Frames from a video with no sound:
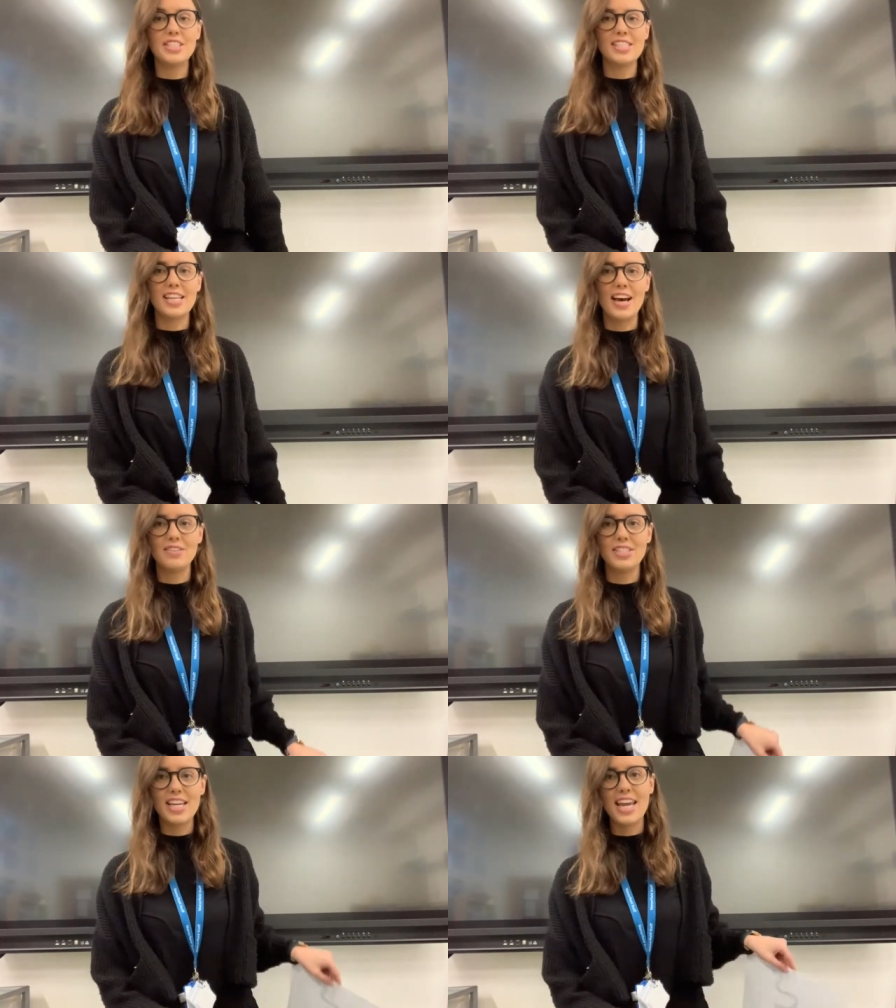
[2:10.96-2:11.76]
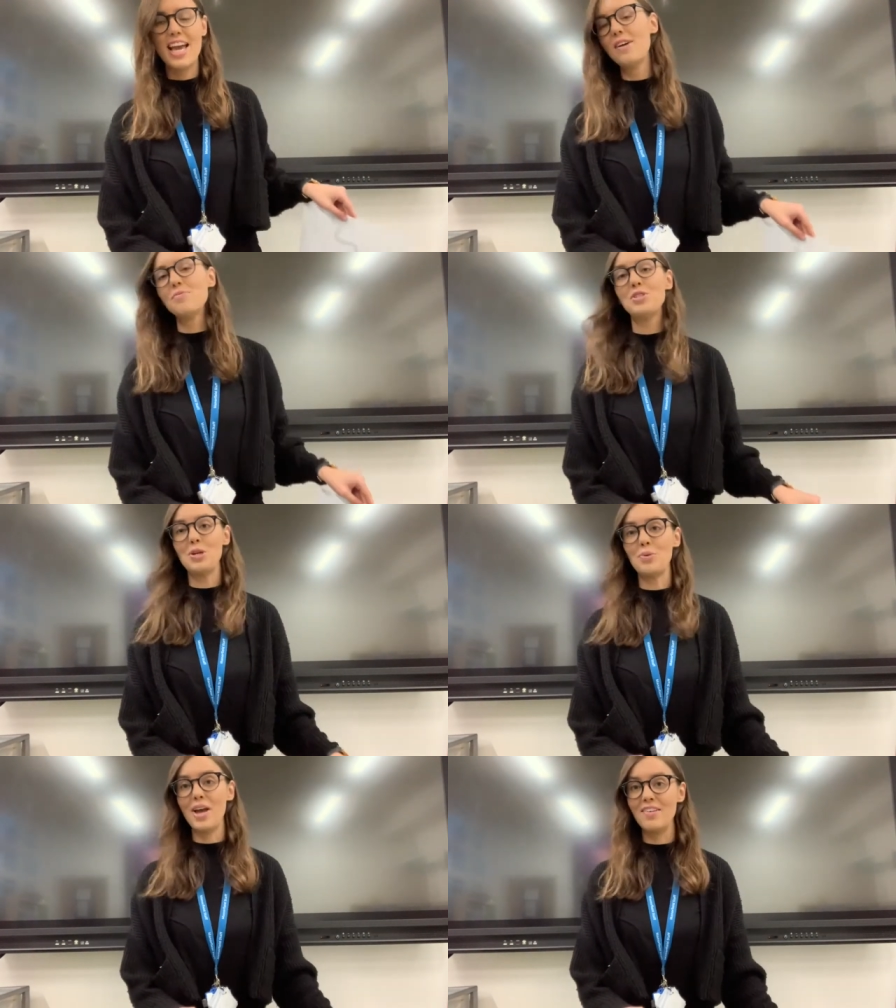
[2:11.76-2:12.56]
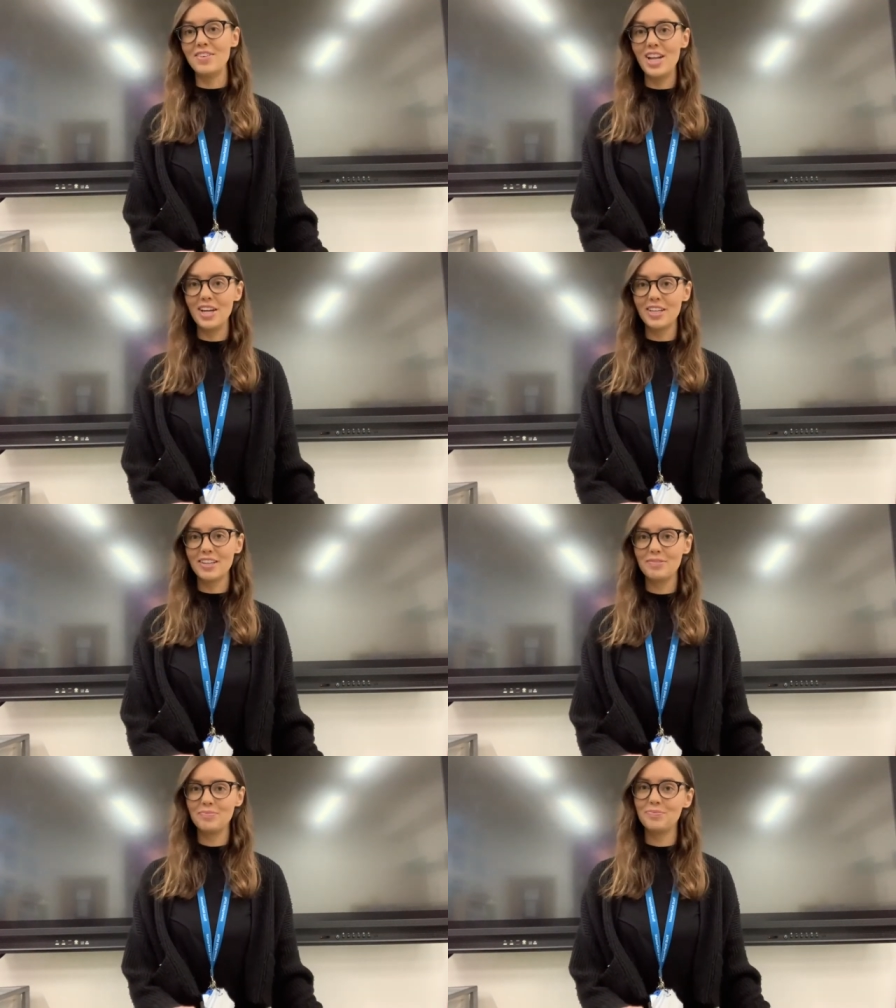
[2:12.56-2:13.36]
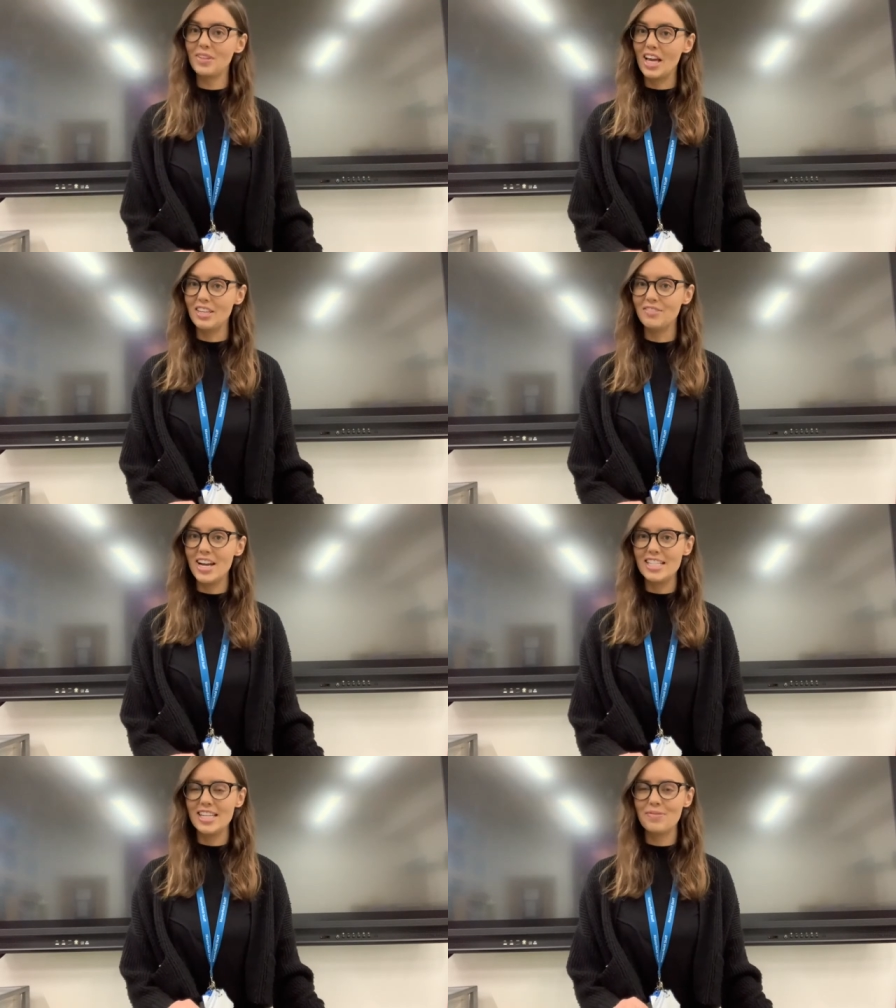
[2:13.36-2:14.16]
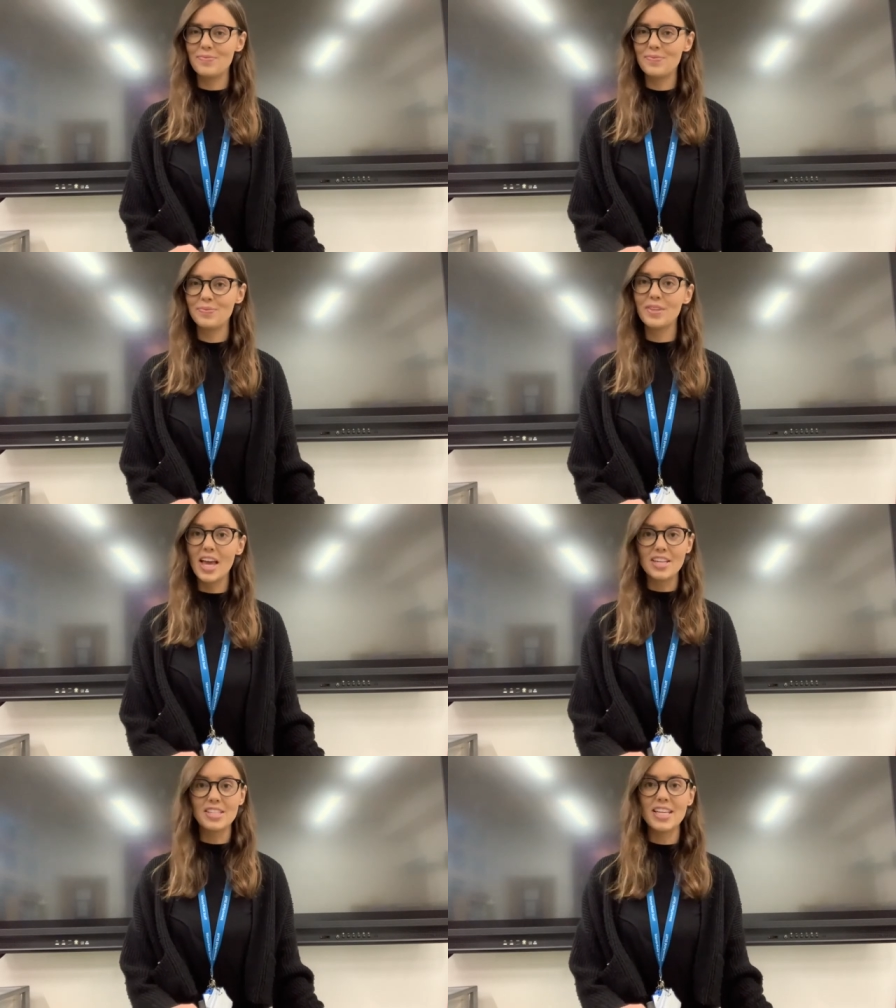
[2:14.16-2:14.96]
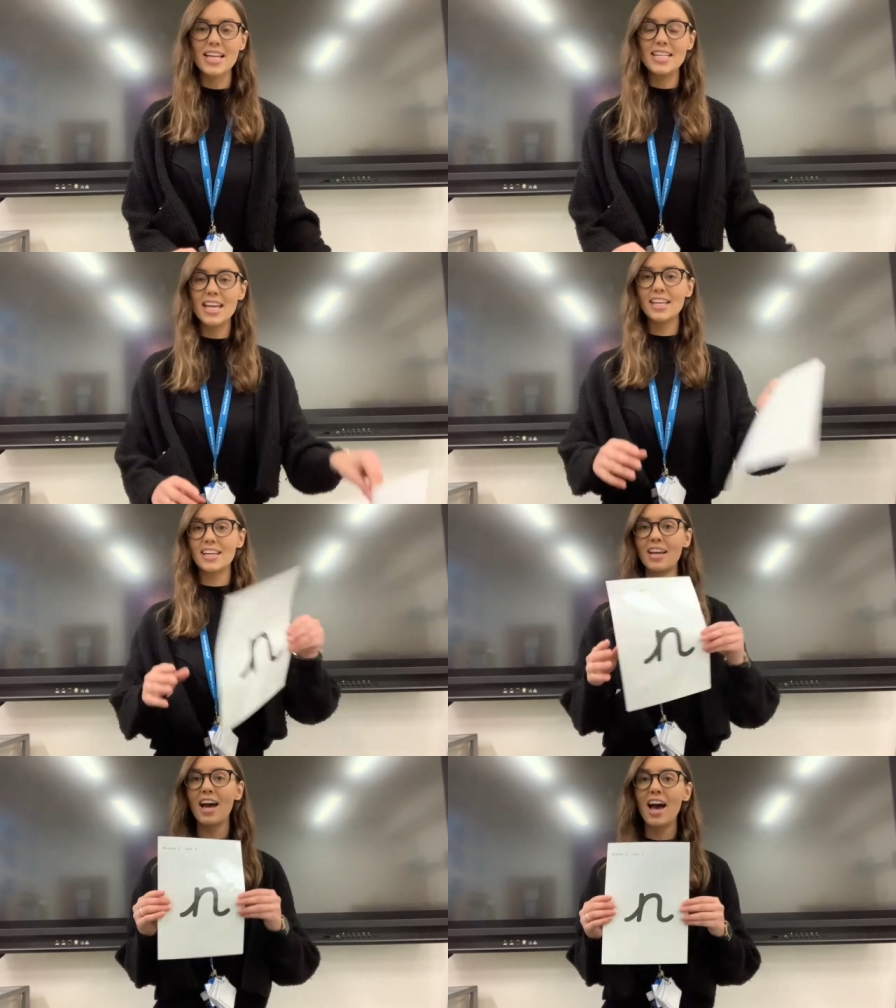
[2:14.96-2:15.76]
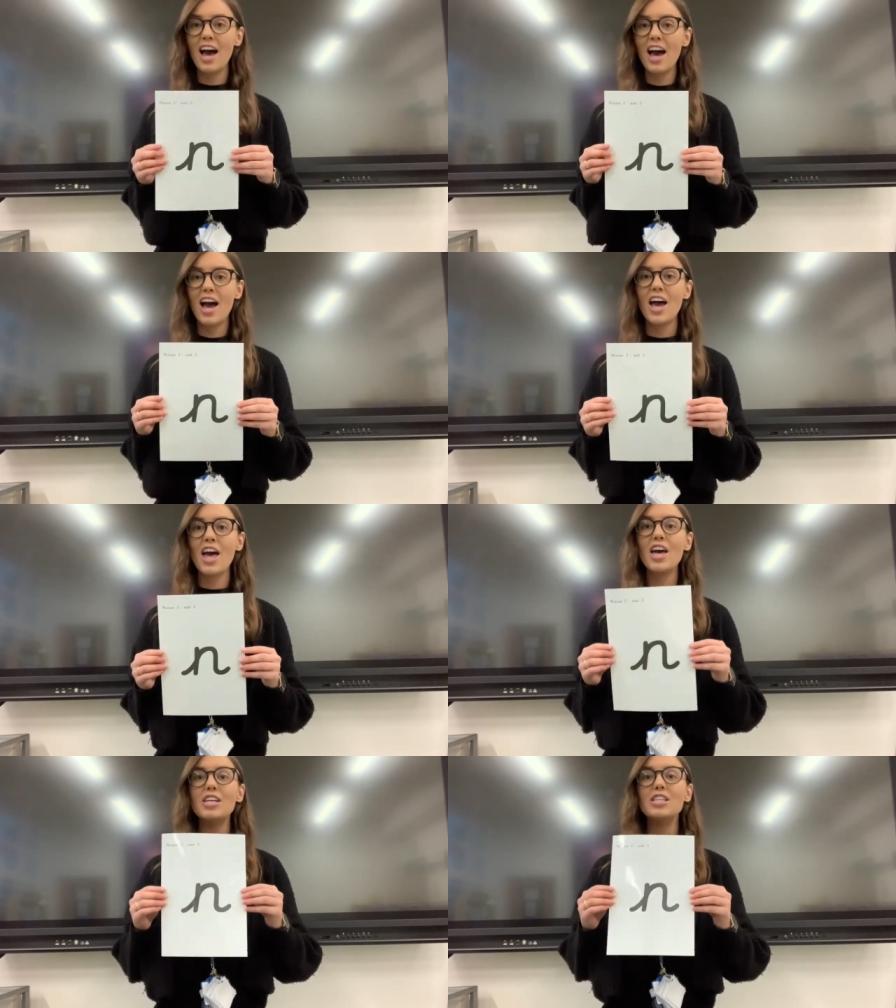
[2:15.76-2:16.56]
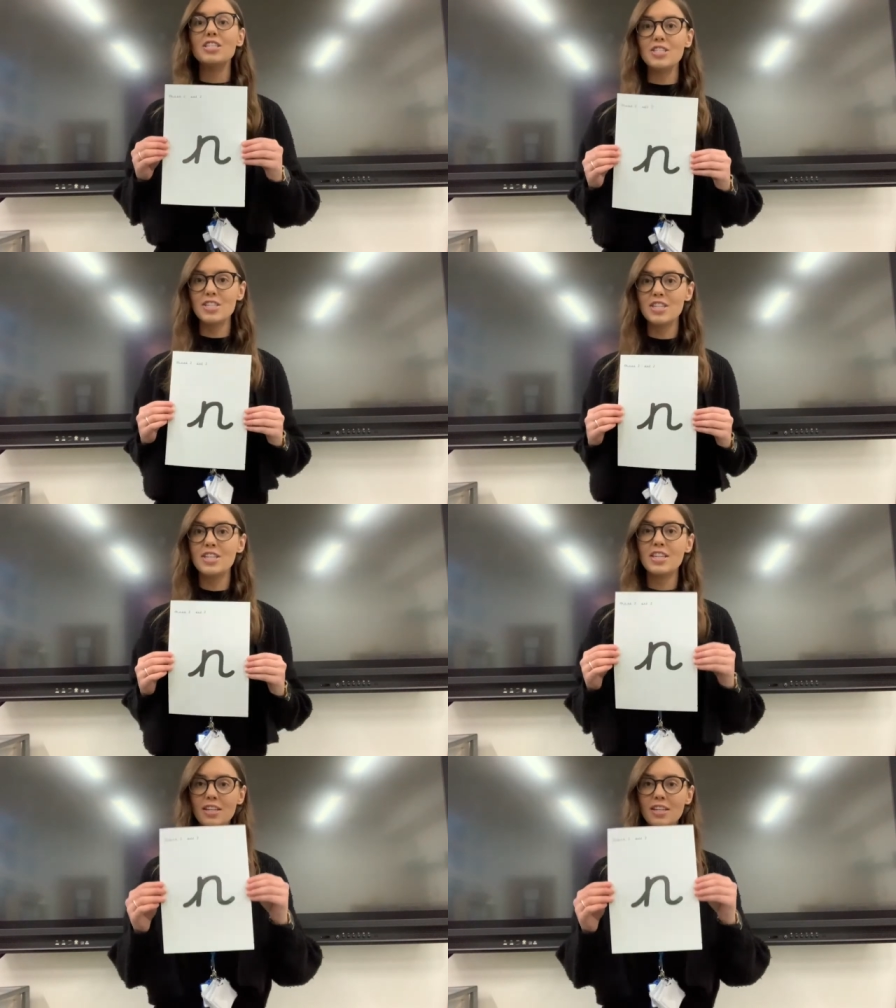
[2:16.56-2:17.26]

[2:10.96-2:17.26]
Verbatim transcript: sound here shall we have a look are you ready are you steady mm